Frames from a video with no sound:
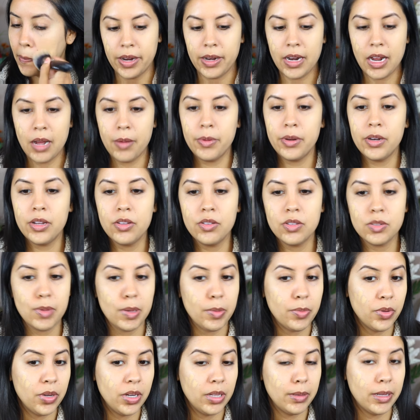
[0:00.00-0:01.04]
Now I'm going to use my
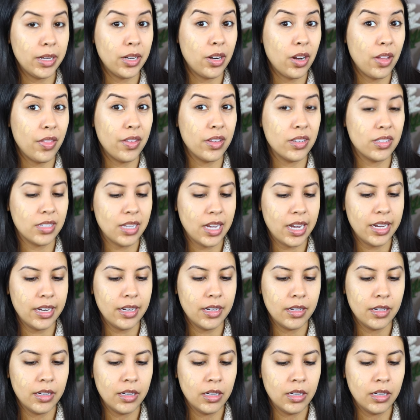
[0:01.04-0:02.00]
beauty blender on this side.